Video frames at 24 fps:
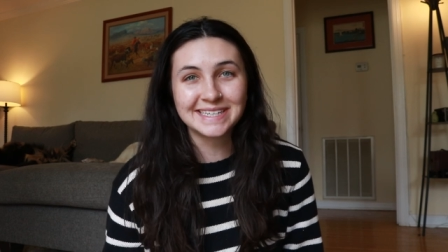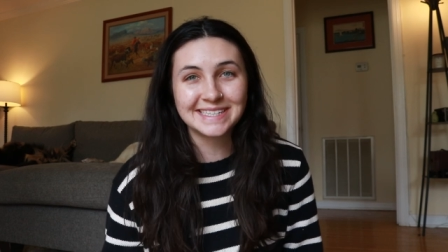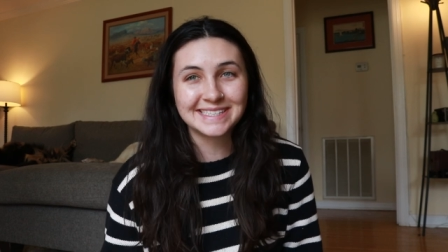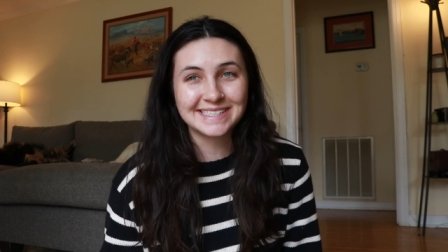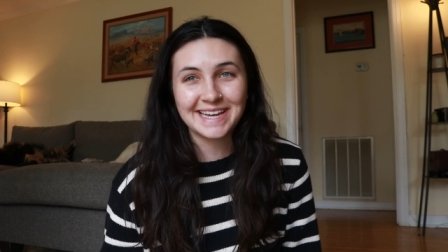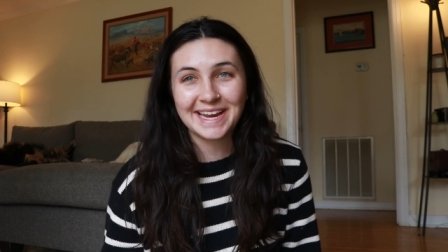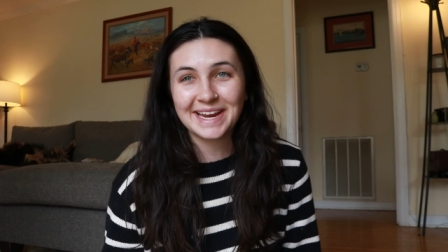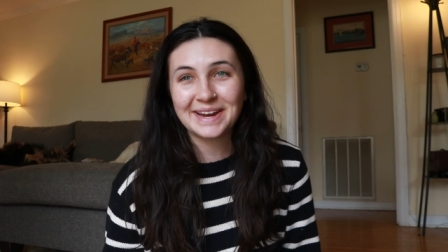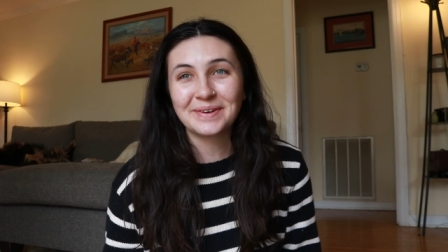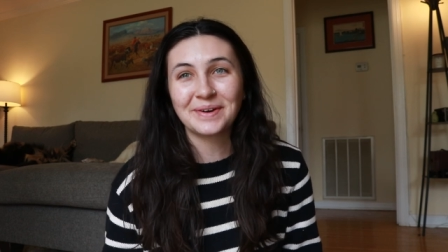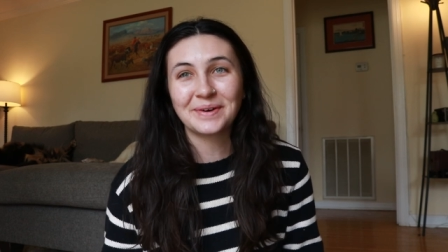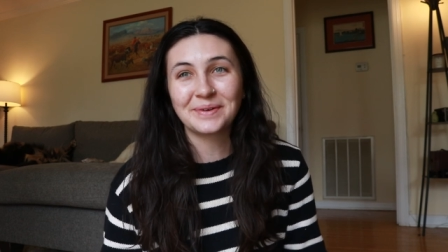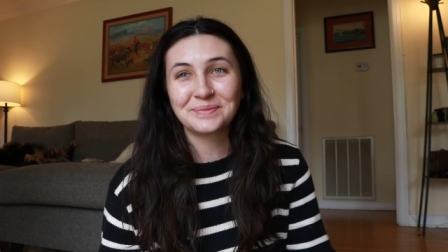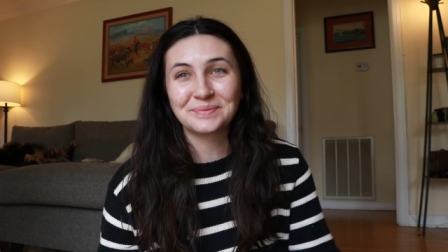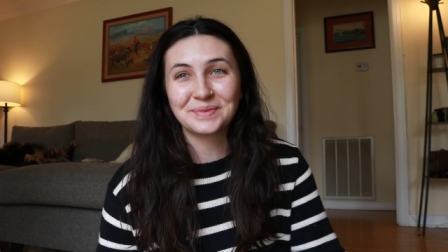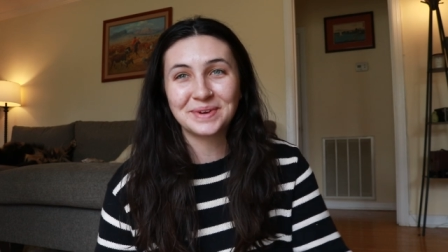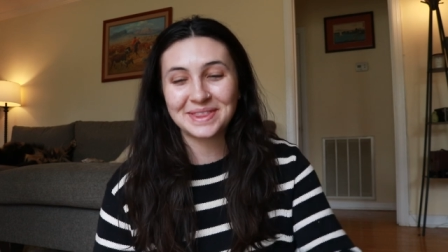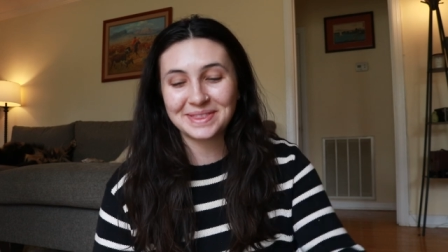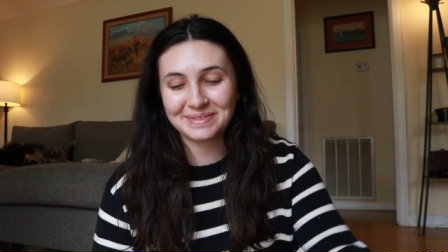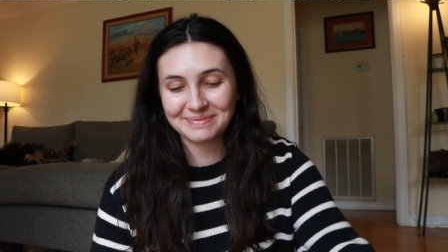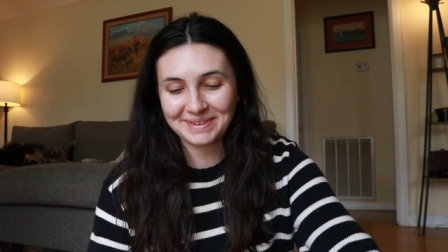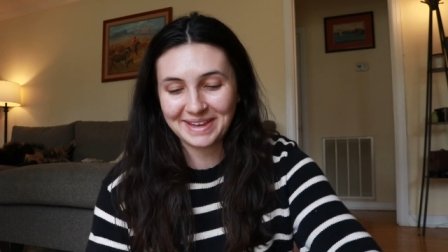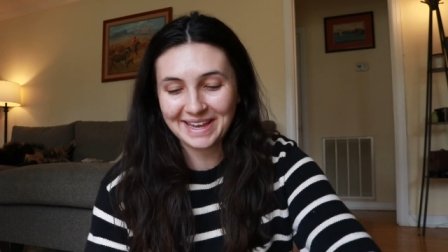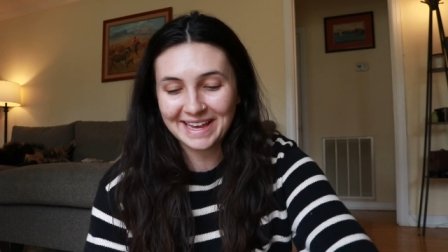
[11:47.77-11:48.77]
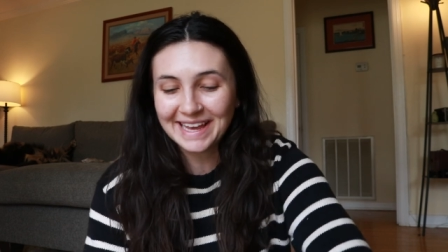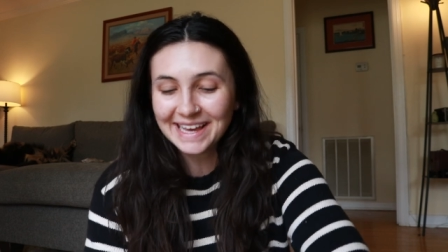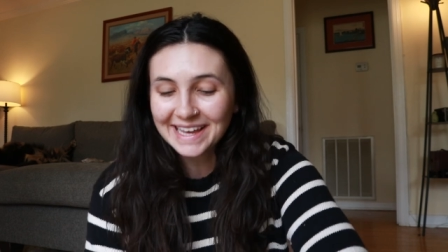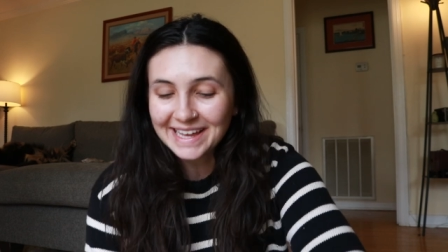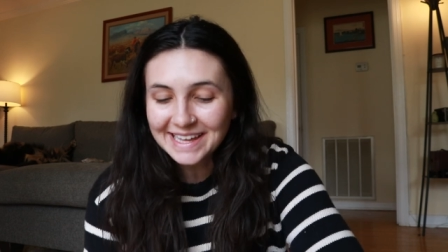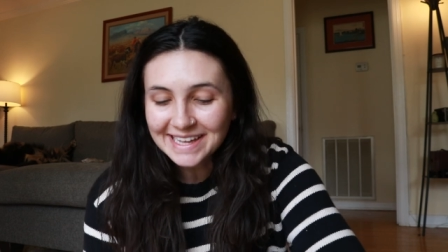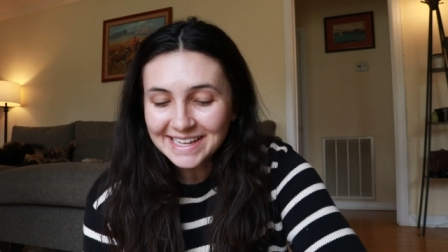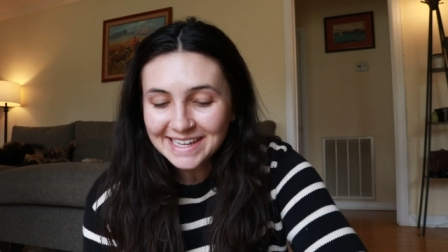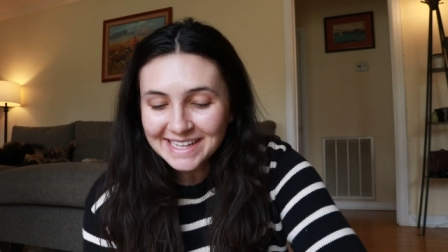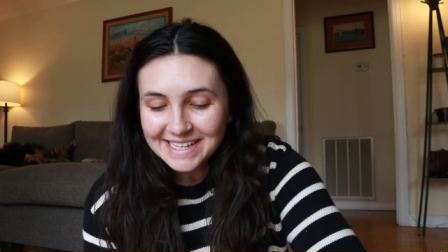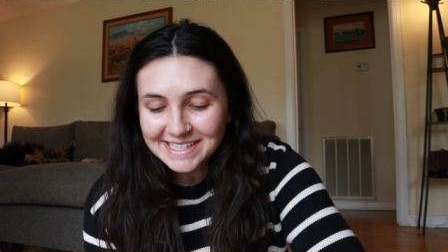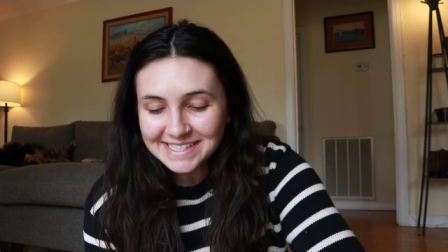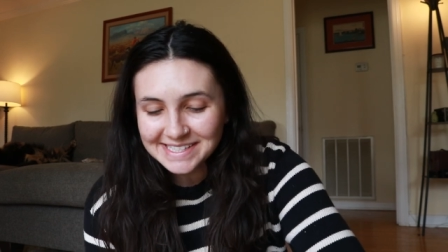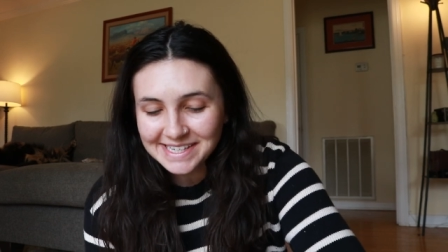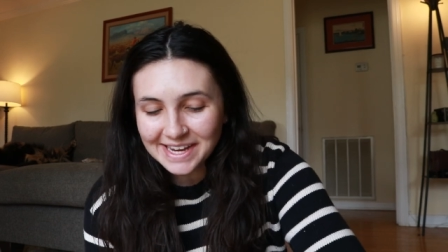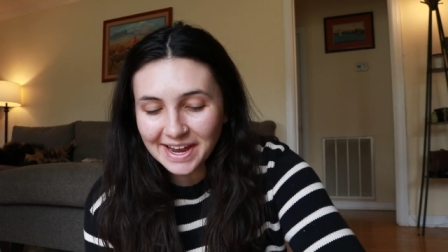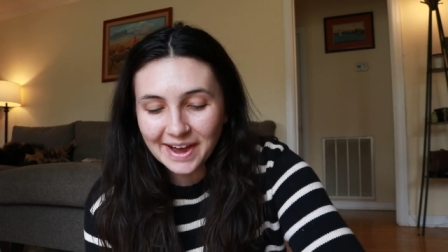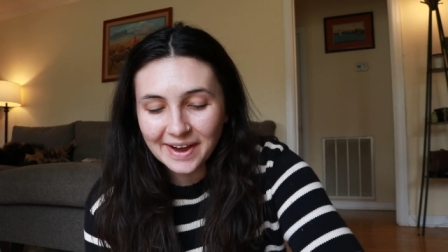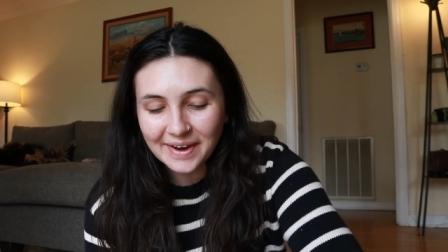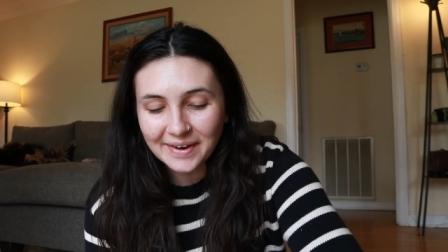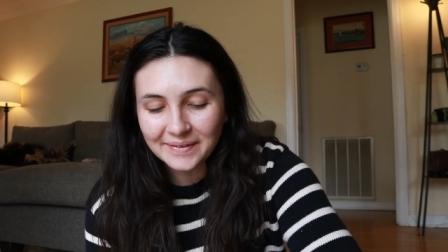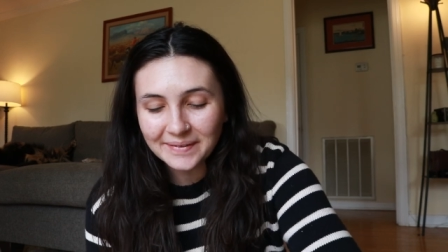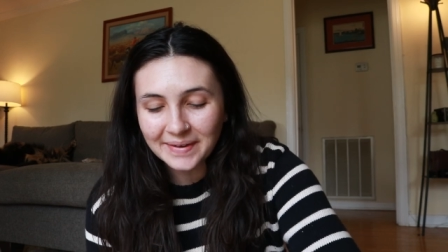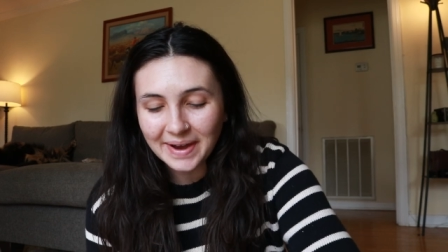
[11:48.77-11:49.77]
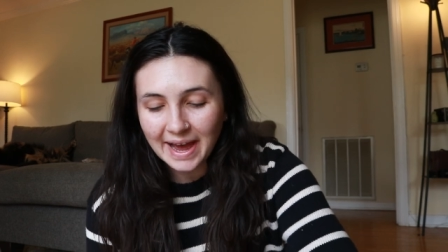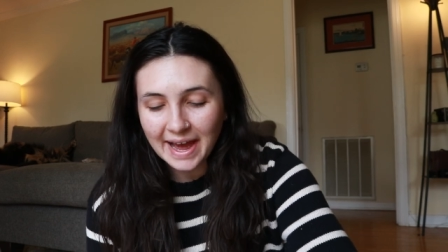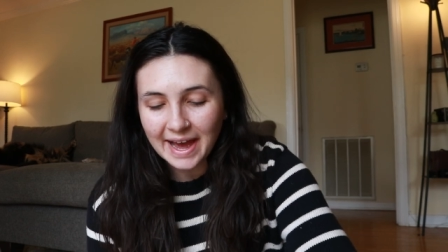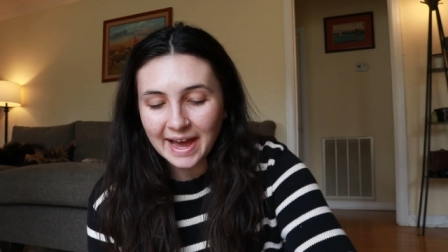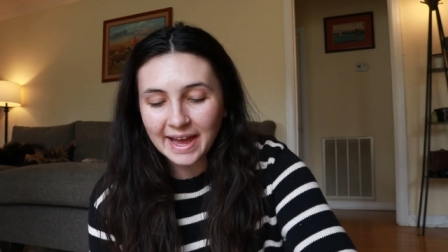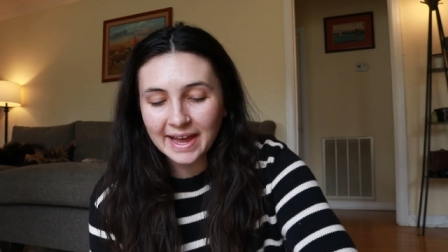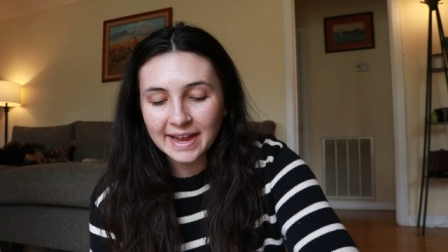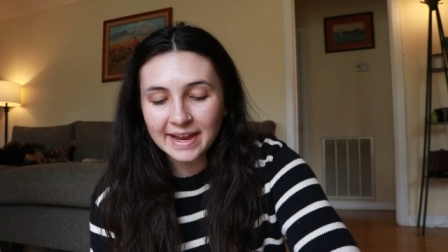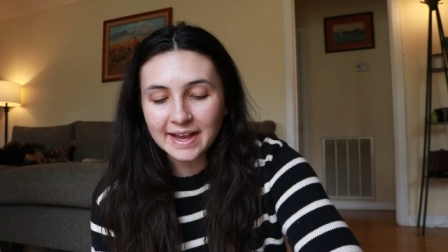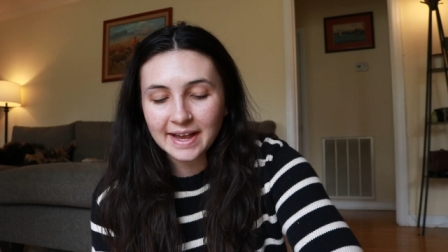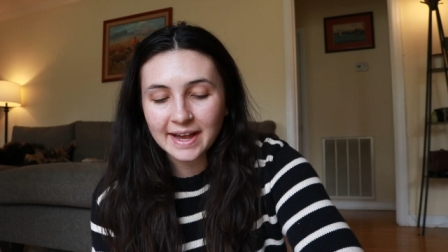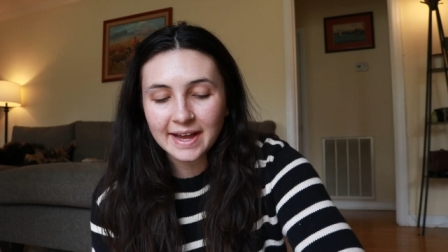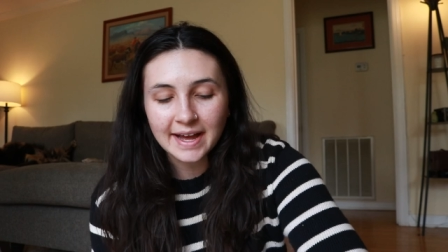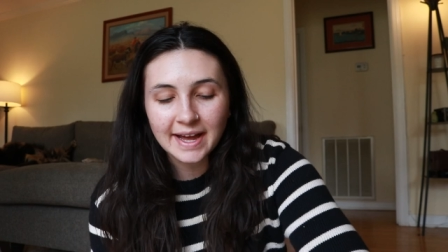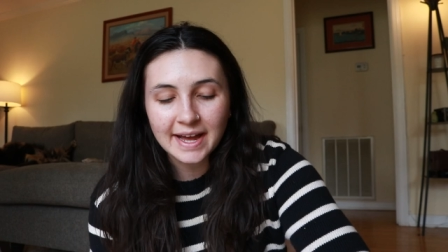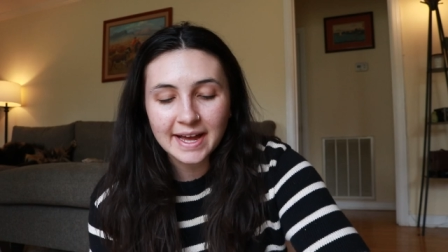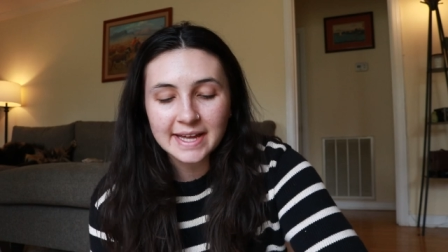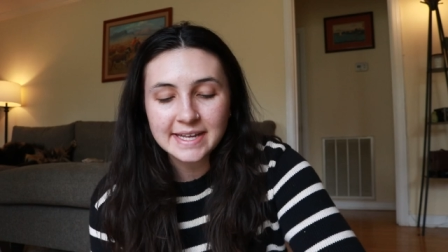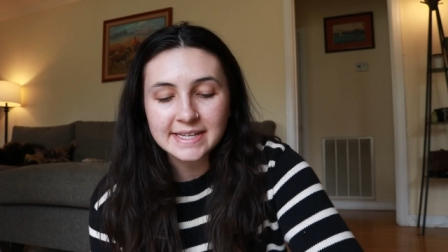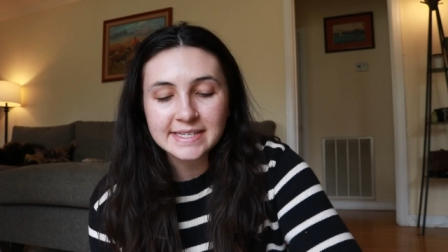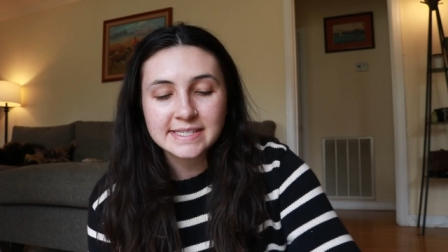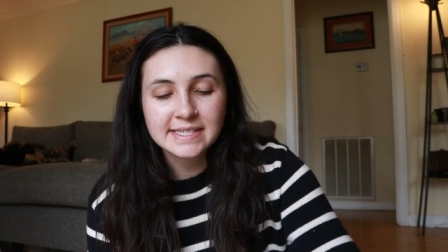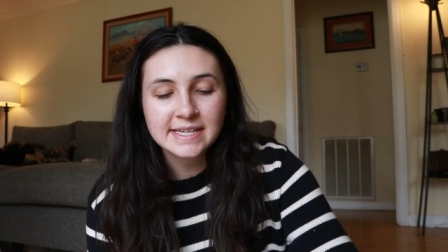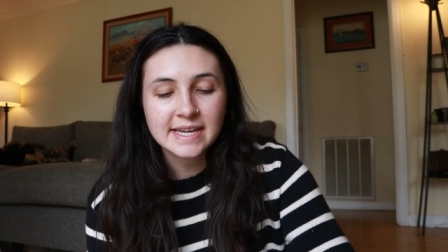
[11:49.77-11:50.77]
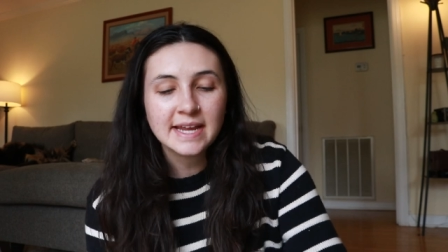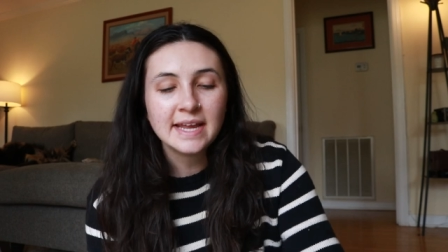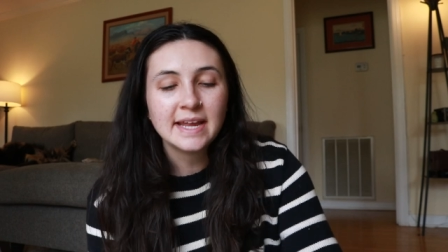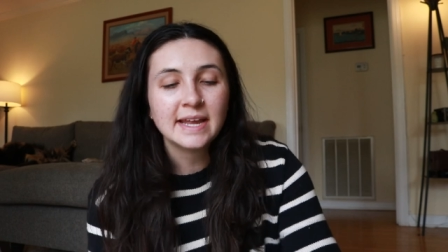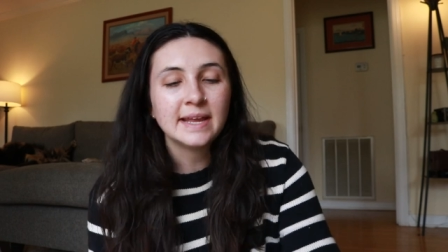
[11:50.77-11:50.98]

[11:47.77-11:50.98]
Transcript: to take home with me so I got